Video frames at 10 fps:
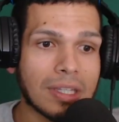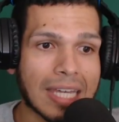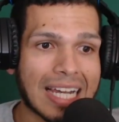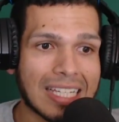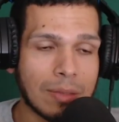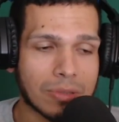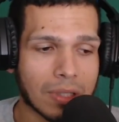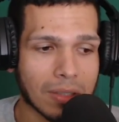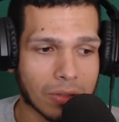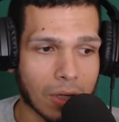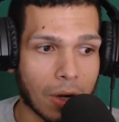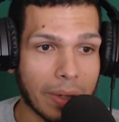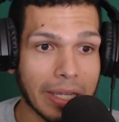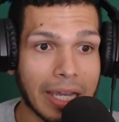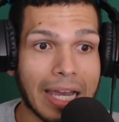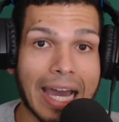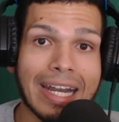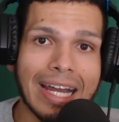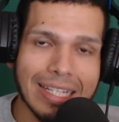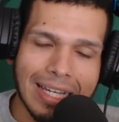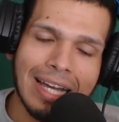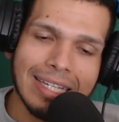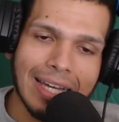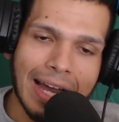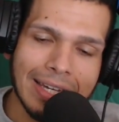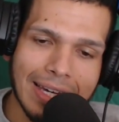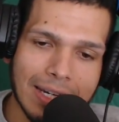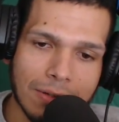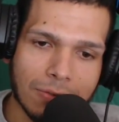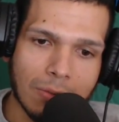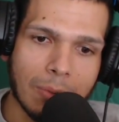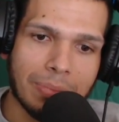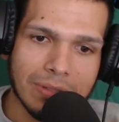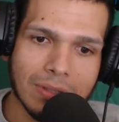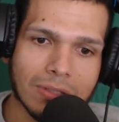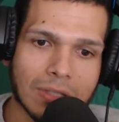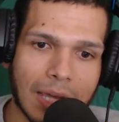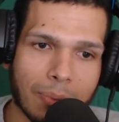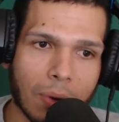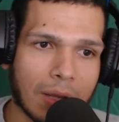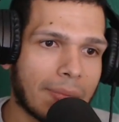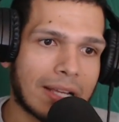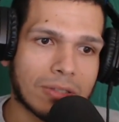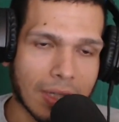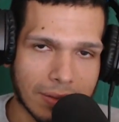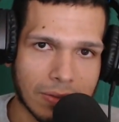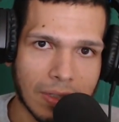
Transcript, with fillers: that keeps things going. And I, I, get, I get it. From a business standpoint, it makes sense.